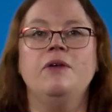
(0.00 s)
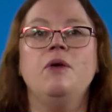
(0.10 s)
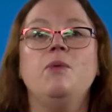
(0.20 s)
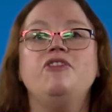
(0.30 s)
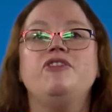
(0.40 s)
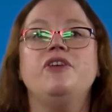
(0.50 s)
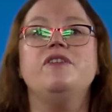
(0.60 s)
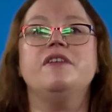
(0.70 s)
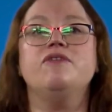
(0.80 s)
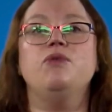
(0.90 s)
which turns
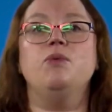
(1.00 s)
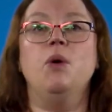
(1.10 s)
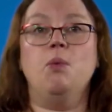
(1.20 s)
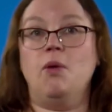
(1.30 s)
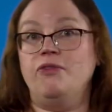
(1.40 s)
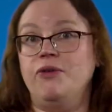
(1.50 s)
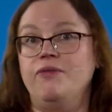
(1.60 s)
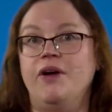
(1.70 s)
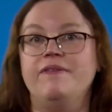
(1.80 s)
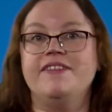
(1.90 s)
into
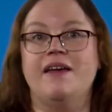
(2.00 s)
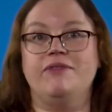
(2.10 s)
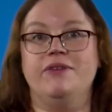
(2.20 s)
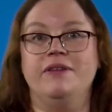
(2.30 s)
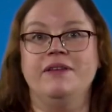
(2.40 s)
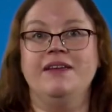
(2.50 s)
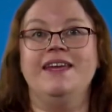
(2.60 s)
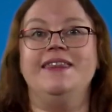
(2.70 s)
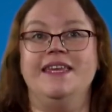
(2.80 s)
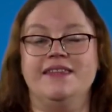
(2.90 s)
1257
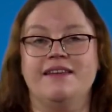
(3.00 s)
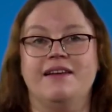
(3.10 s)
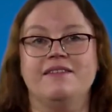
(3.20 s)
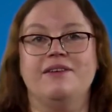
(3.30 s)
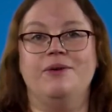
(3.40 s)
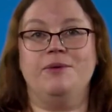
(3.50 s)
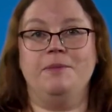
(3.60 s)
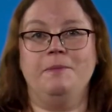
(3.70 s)
in this tax code.